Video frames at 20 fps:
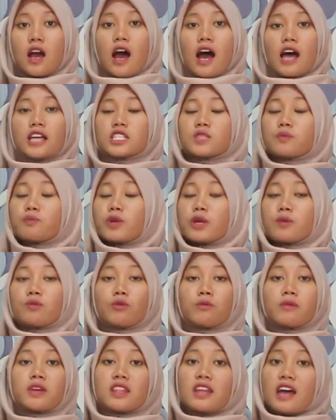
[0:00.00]
As
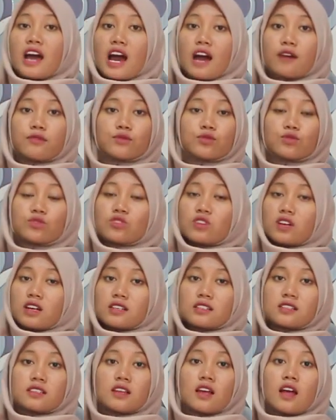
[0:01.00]
pribumi, they have to
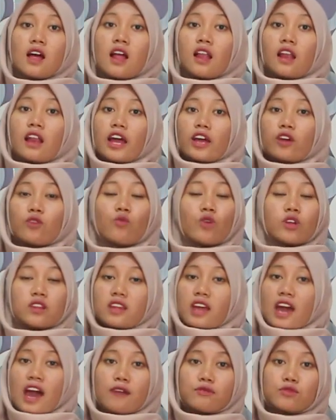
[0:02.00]
dress like what they
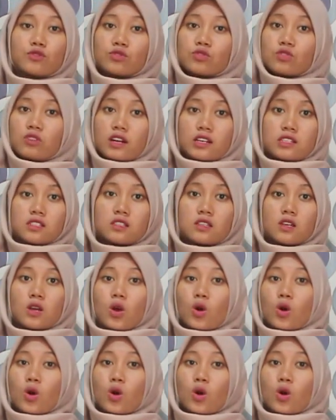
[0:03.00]
have to dress,